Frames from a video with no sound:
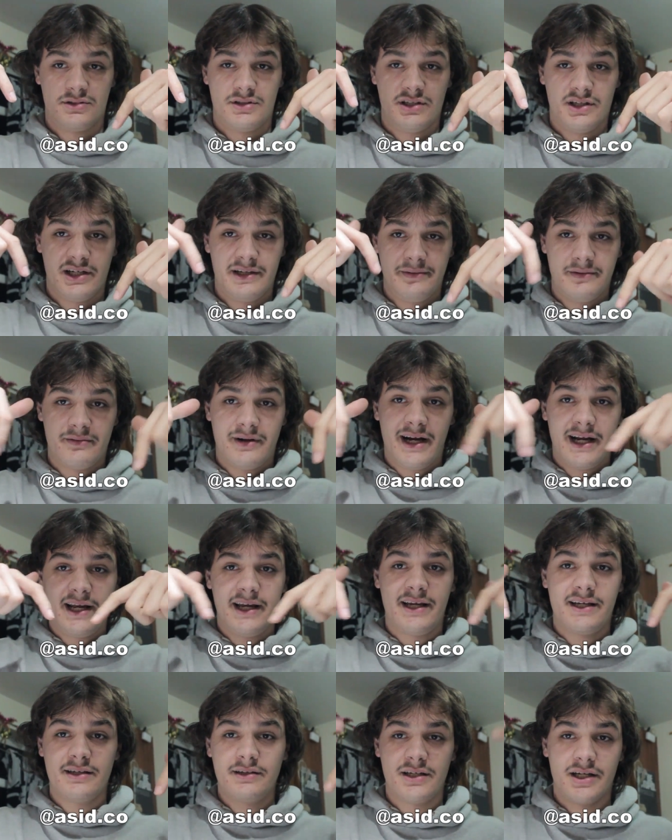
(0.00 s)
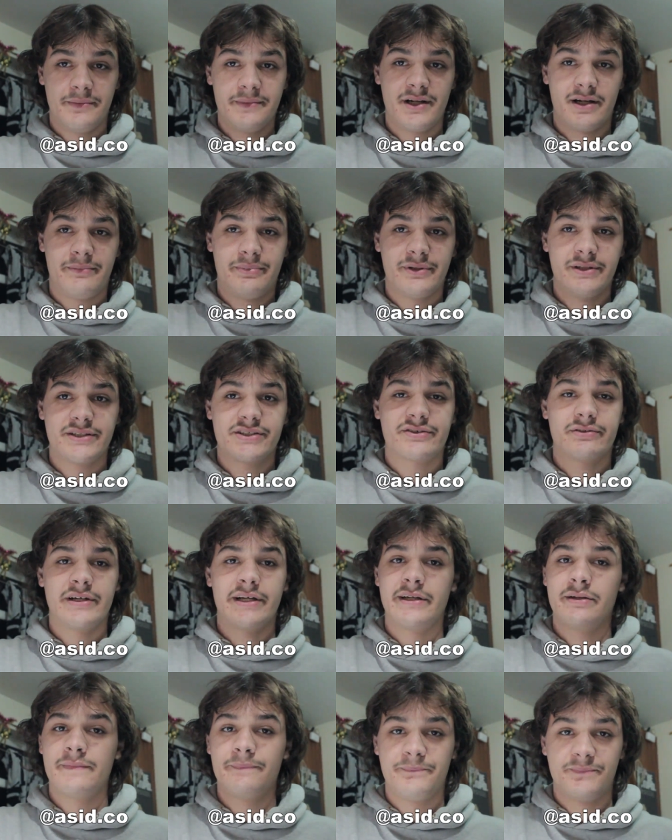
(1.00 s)
Gonna be right here coming up on the
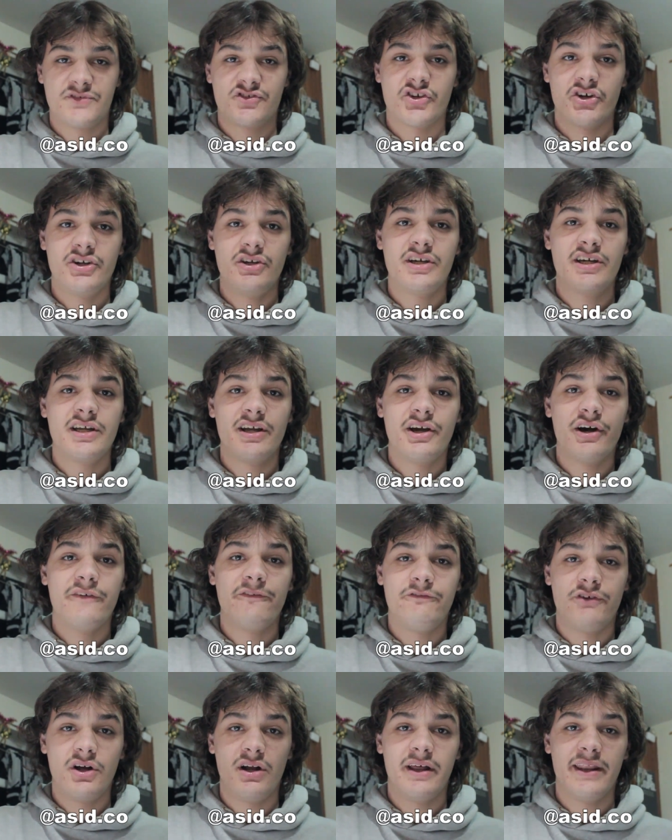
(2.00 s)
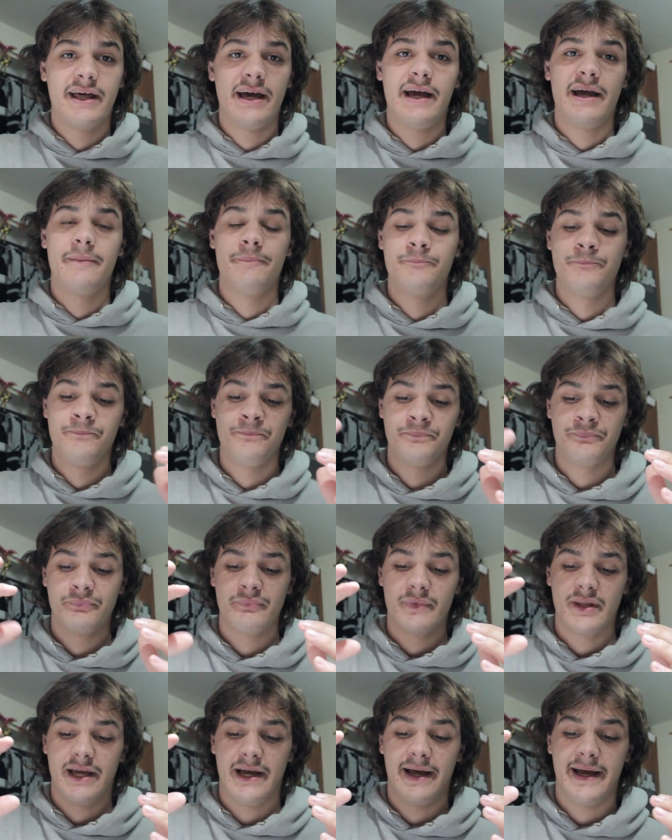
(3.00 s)
screen. So you can go and follow that.
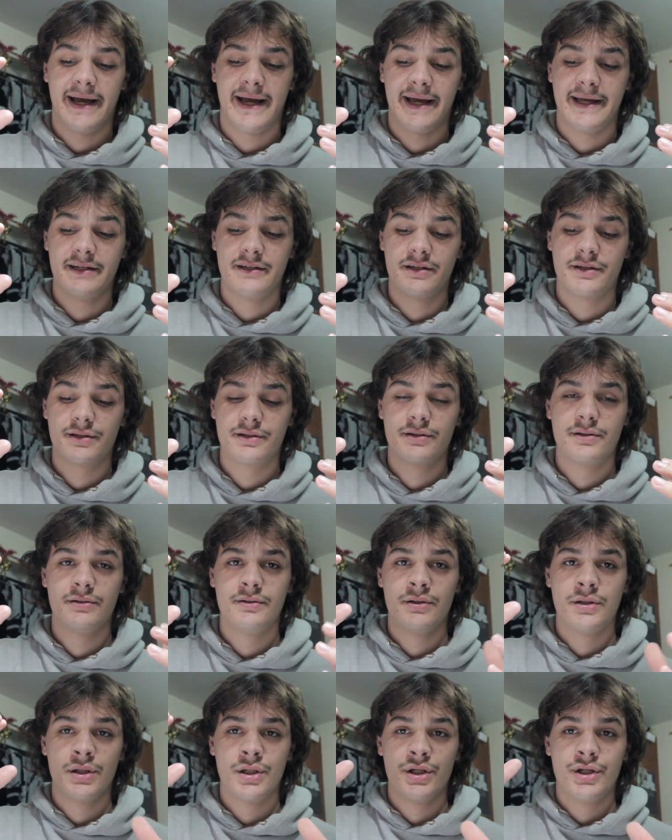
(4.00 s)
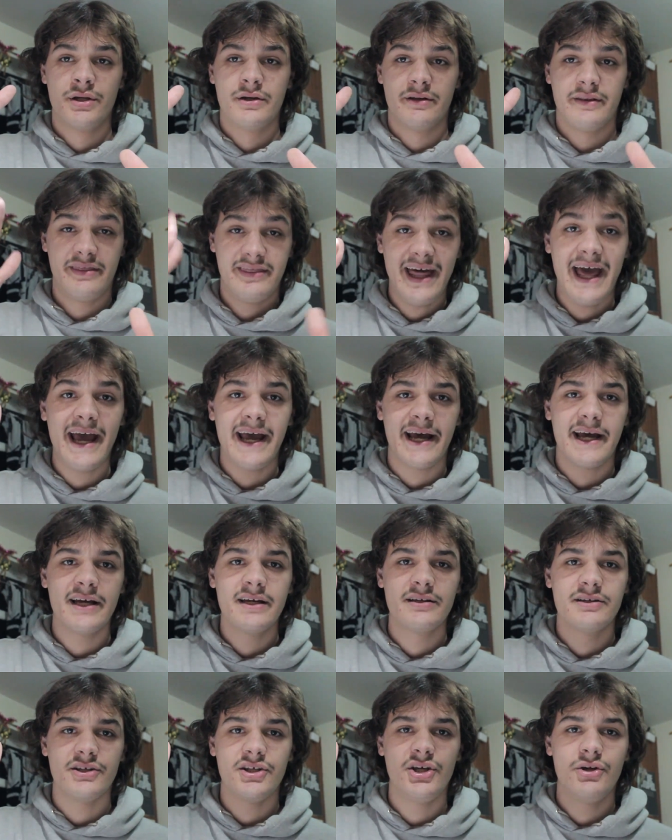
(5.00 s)
And
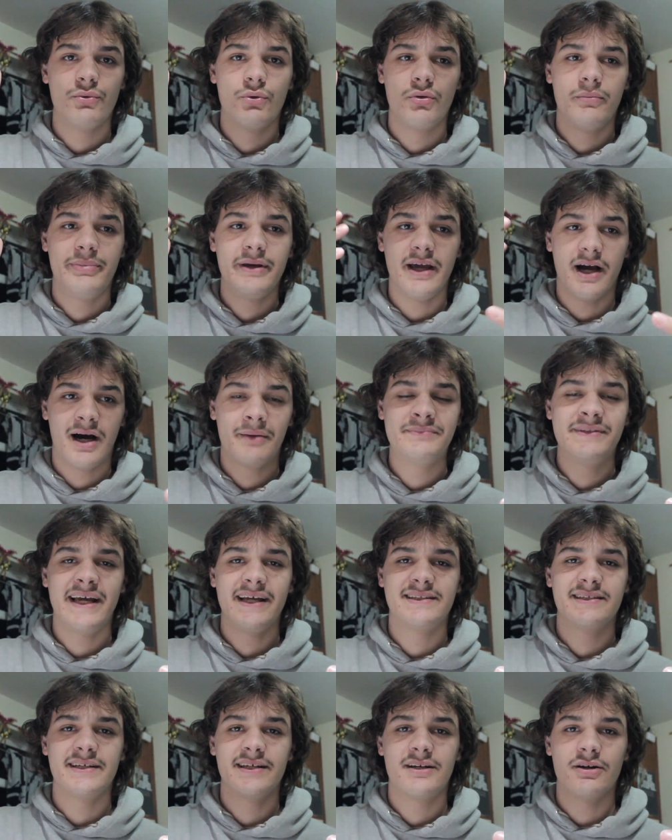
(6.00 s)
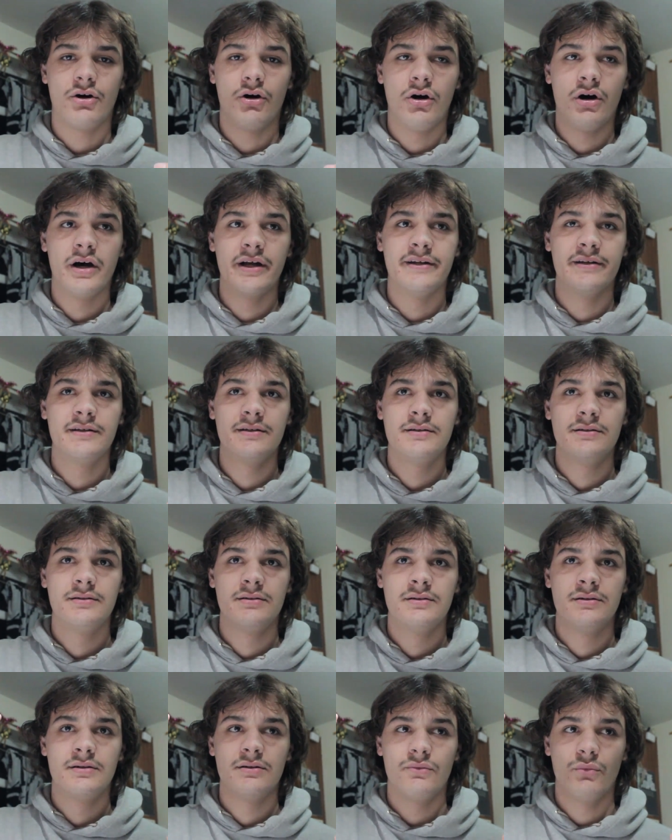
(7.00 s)
there you will be updated on
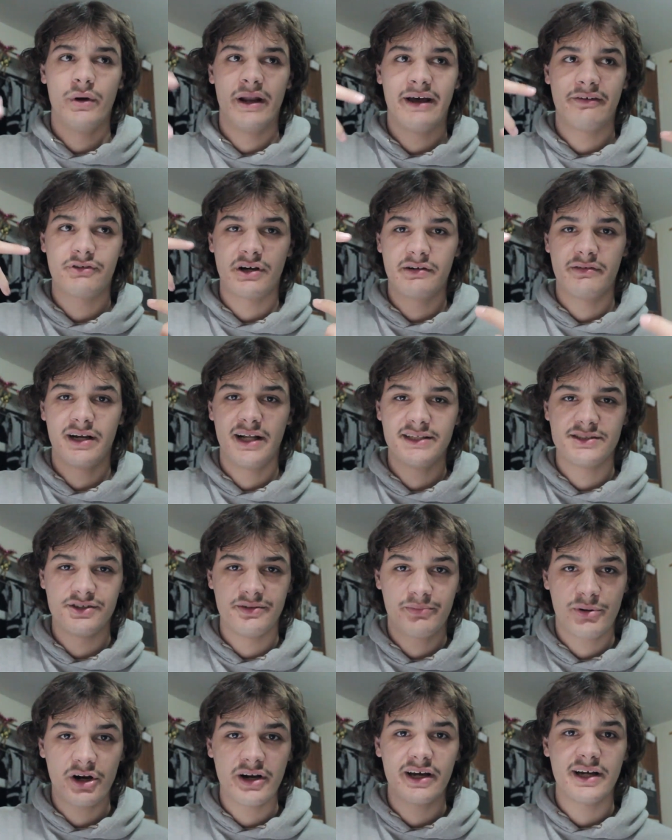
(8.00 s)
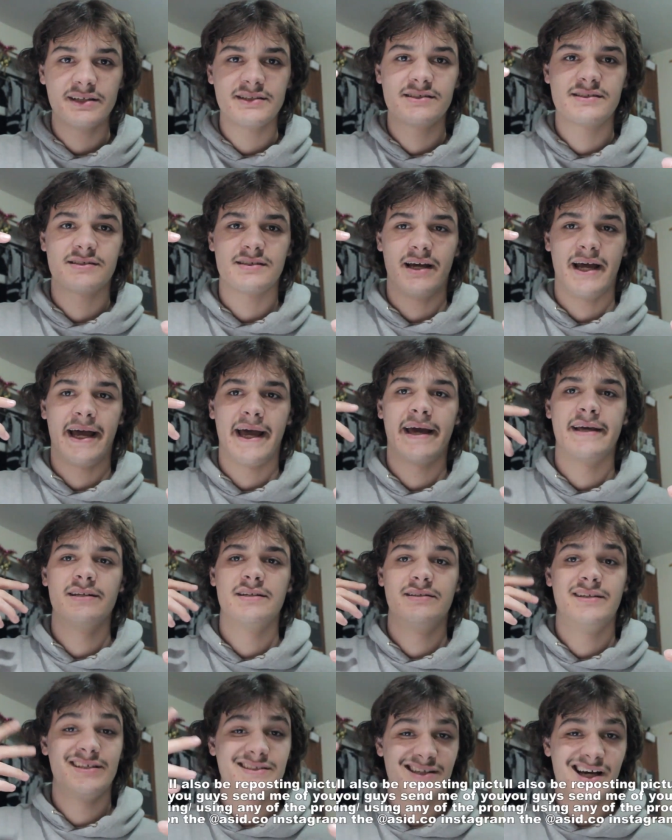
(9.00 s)
whenever I release new products
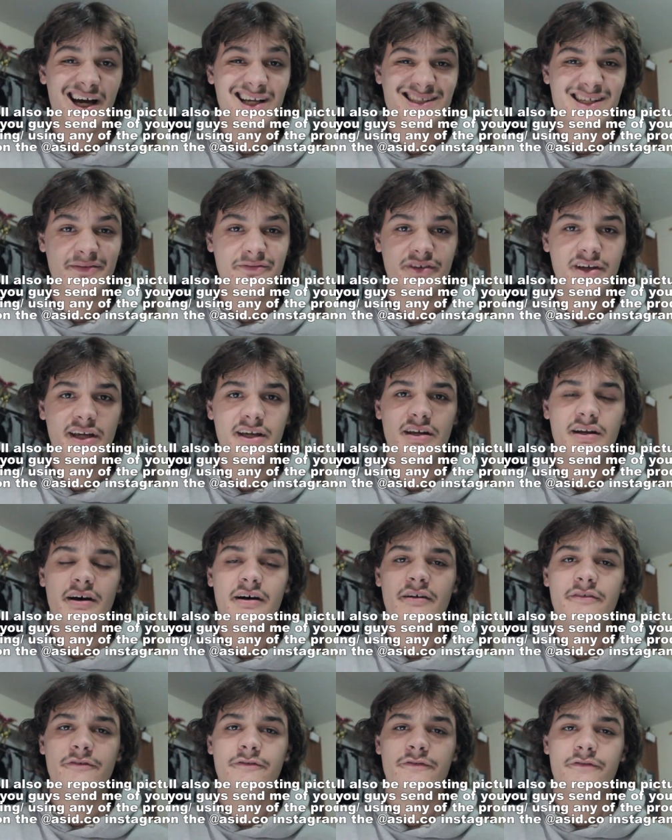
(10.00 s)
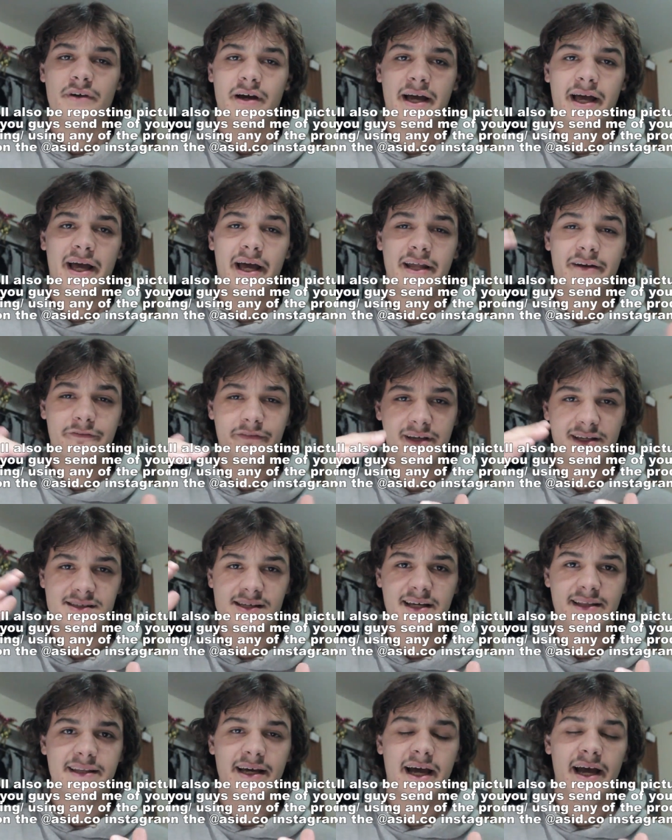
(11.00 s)
and designs I'm thinking of and things
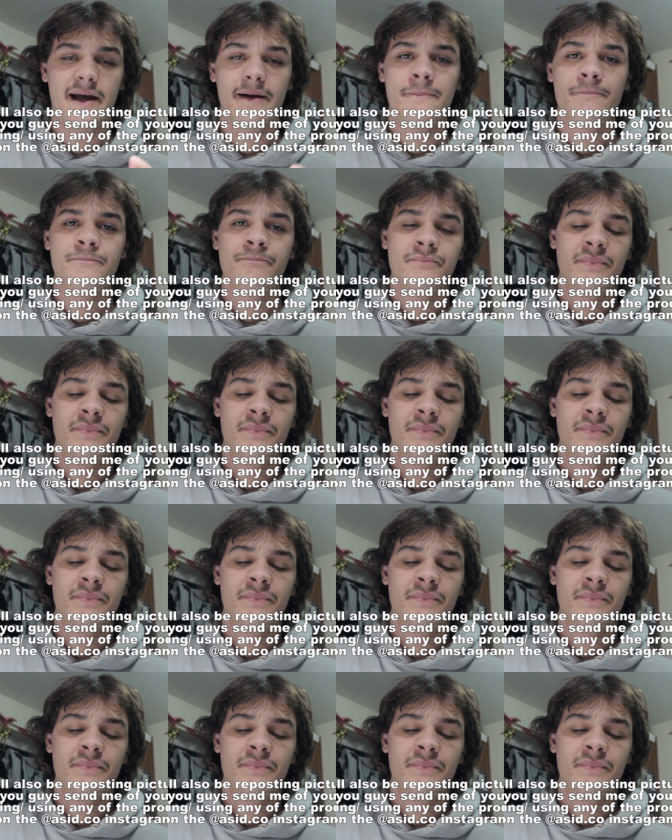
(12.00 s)
like that.